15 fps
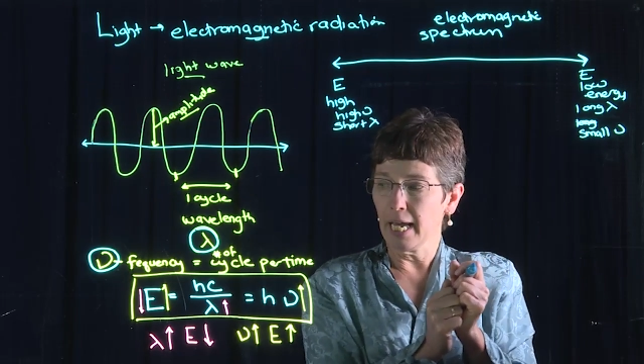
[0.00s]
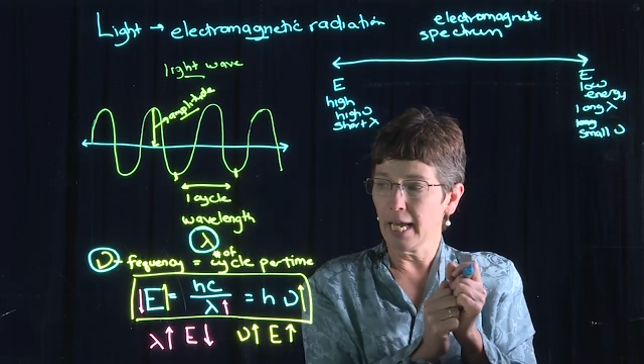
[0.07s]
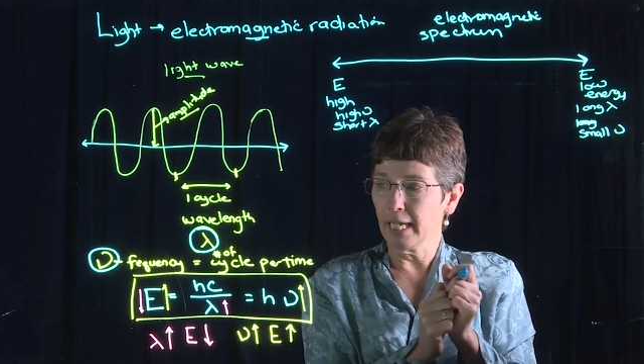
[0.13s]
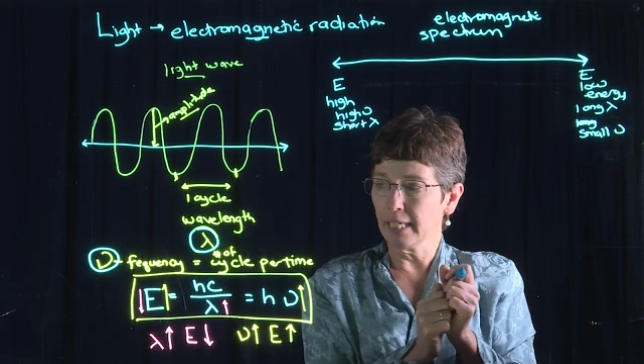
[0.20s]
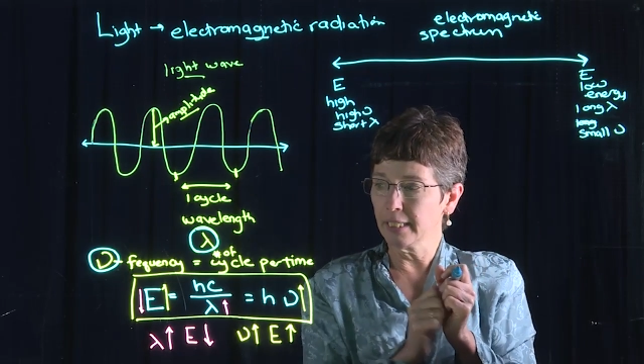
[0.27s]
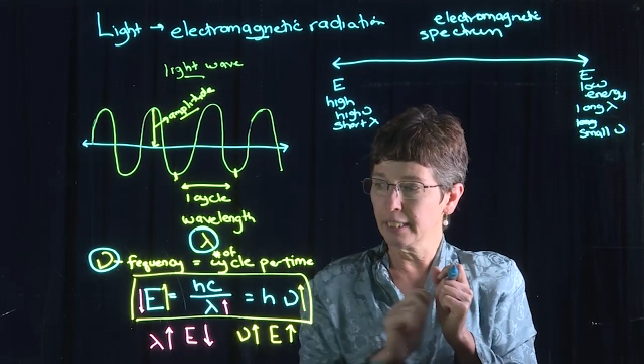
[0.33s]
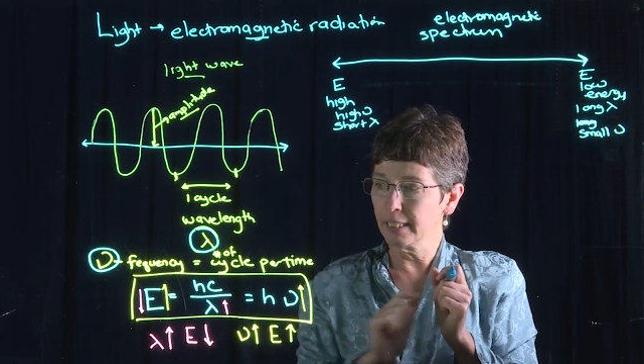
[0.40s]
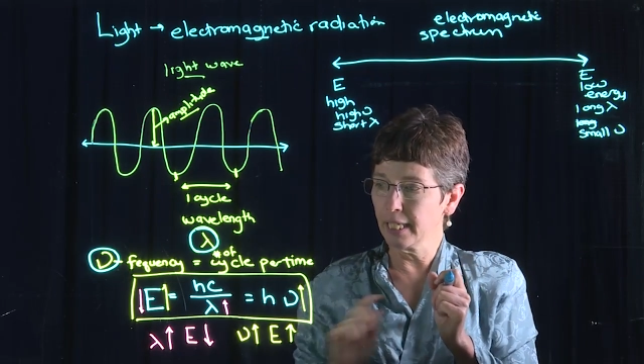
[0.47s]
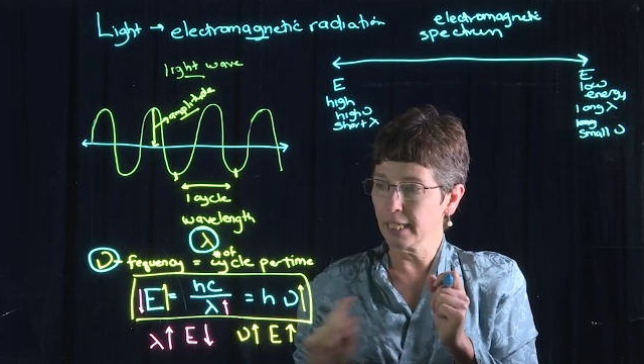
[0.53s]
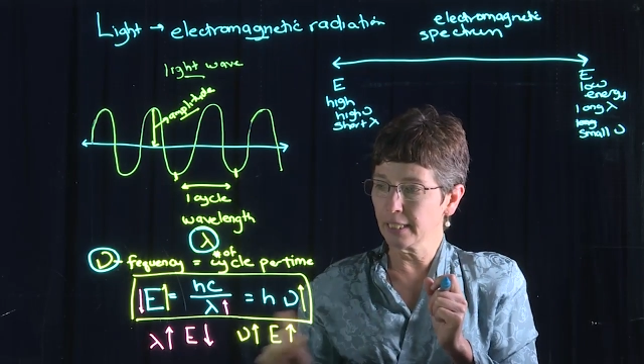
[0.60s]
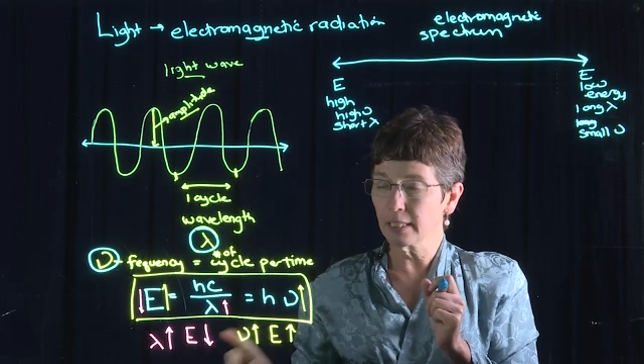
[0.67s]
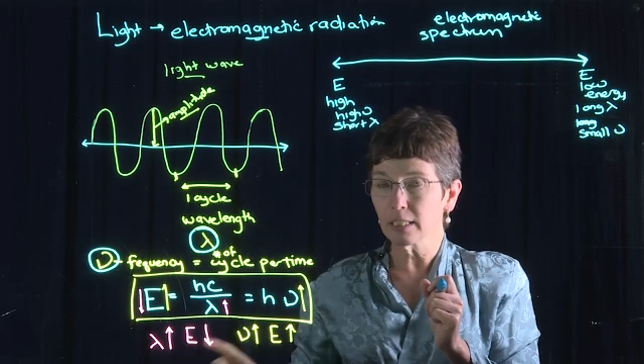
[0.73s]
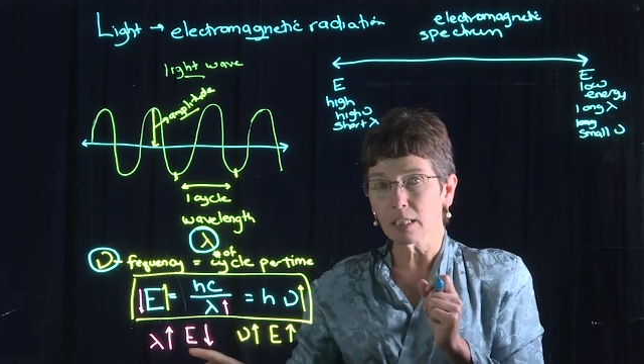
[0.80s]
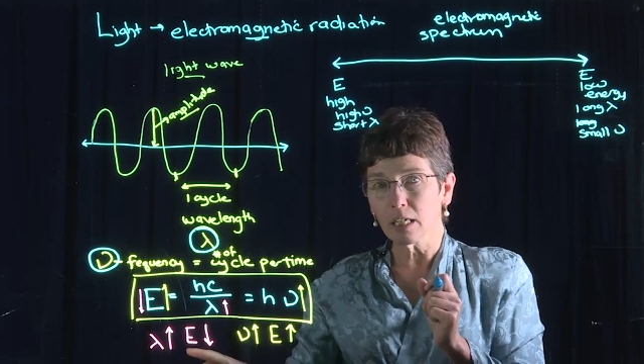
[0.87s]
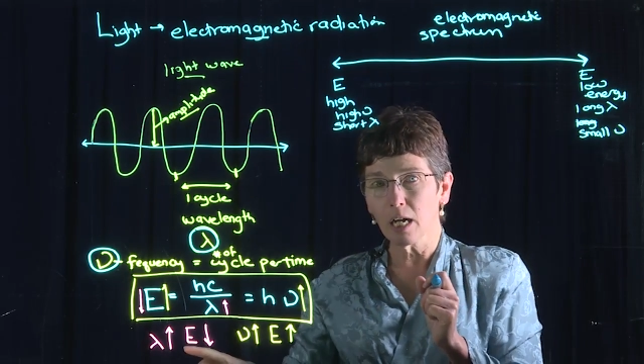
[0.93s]
And then
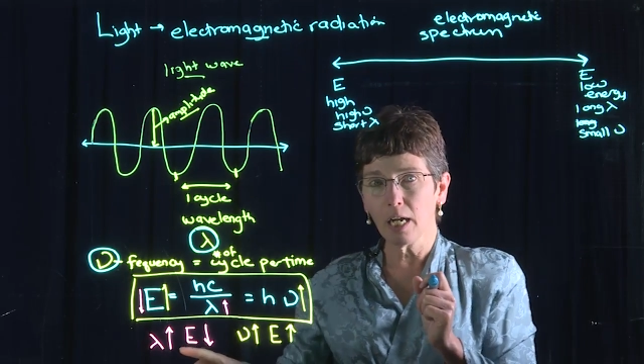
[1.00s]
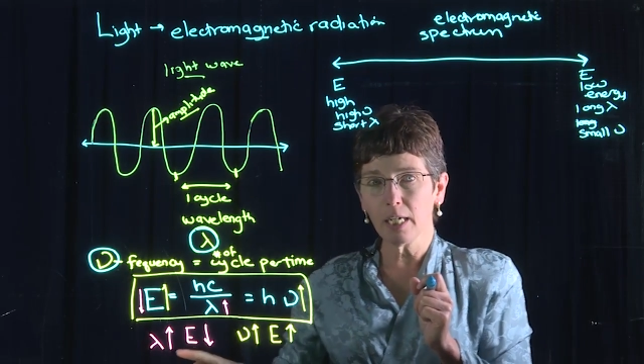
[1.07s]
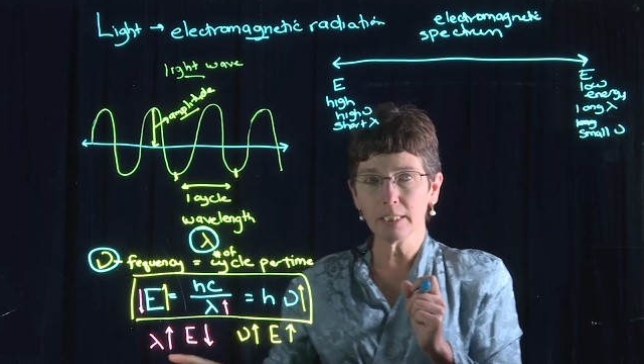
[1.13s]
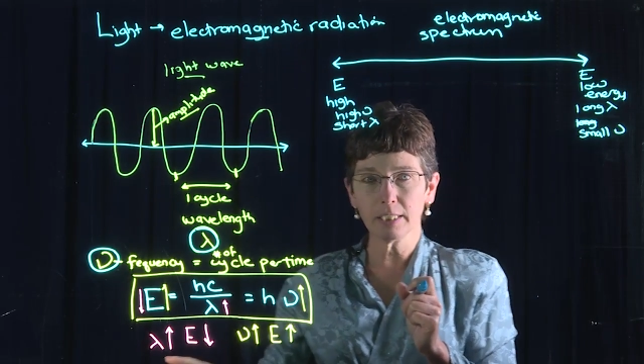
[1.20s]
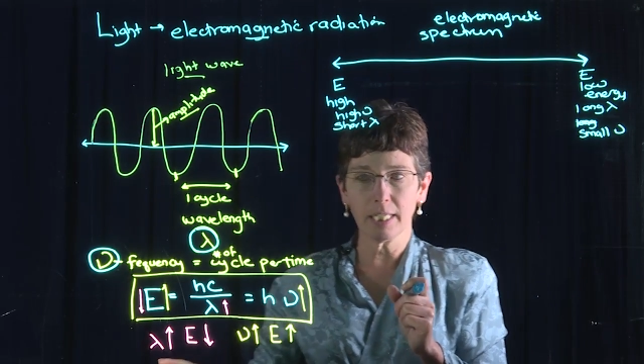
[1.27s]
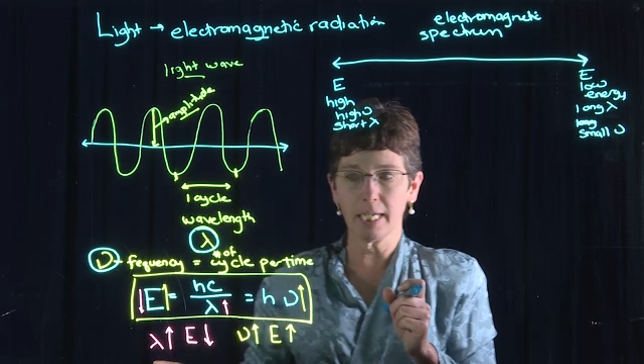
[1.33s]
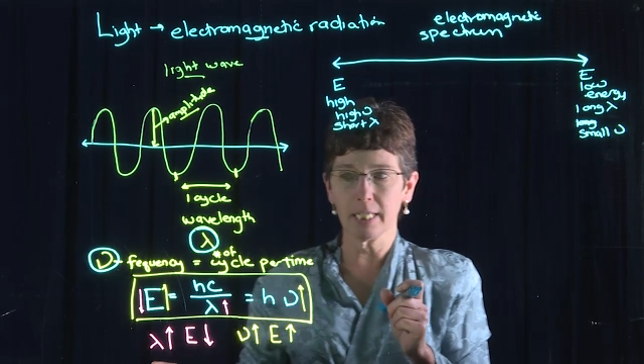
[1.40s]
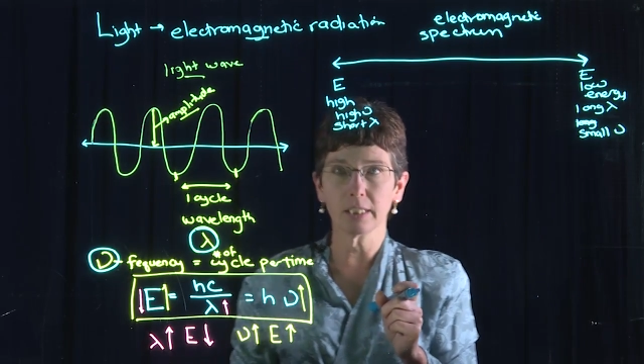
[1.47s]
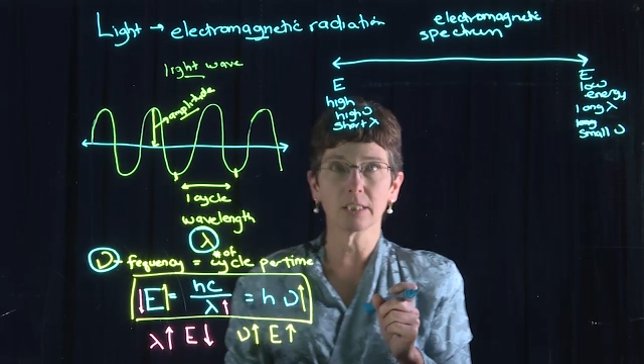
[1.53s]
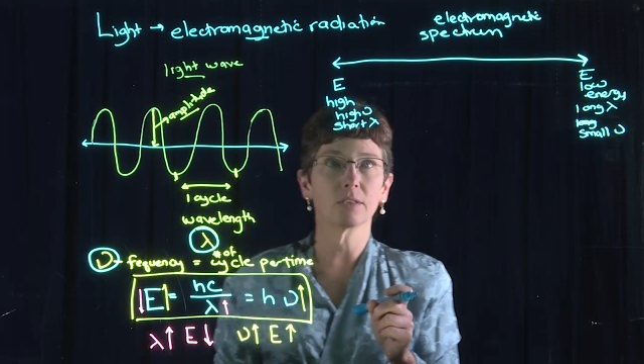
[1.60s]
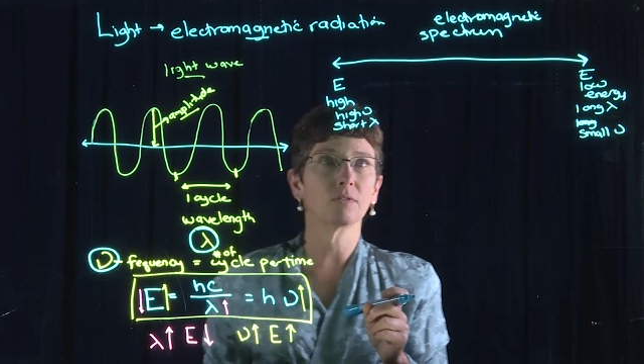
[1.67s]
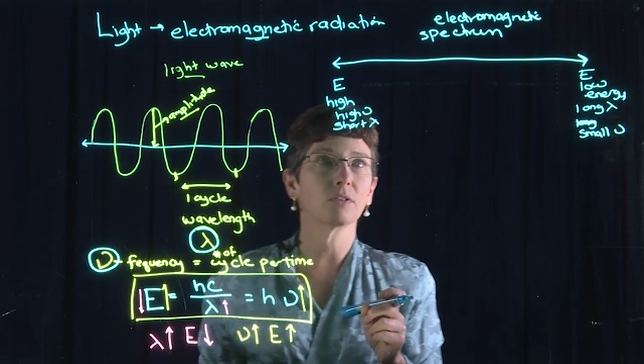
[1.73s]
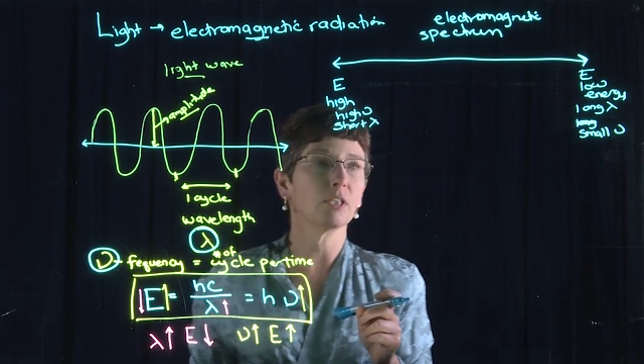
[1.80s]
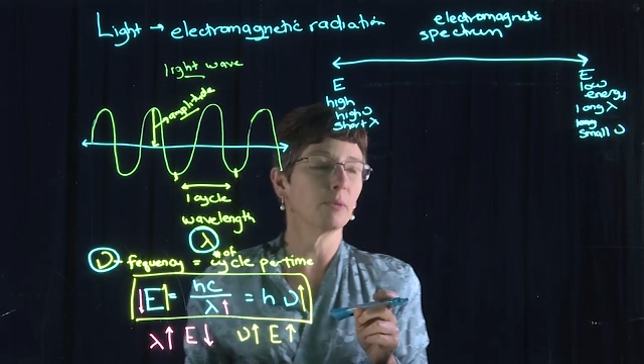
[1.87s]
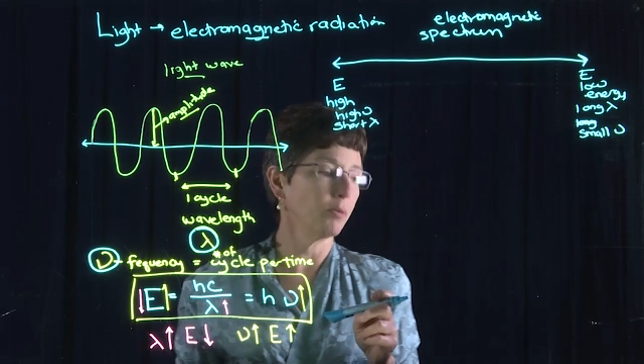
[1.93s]
in the context
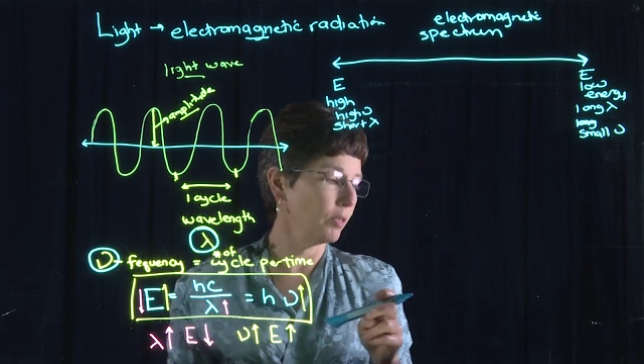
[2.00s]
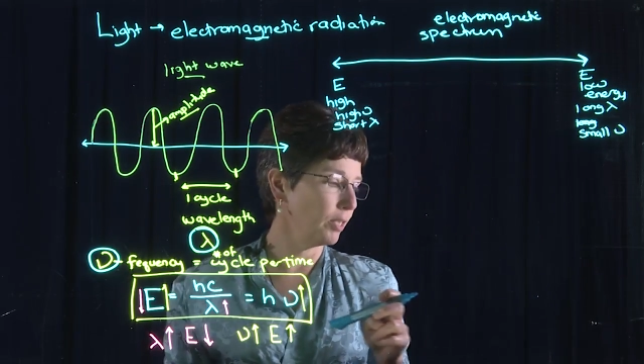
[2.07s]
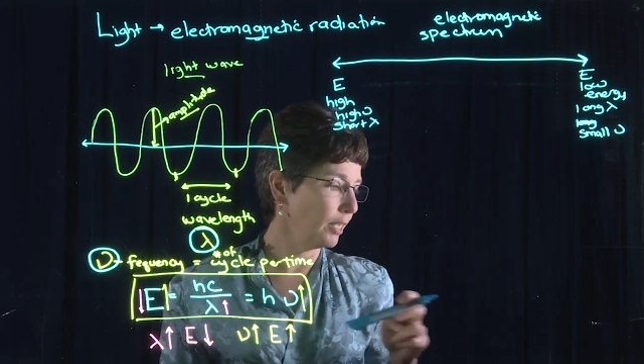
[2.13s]
of some of the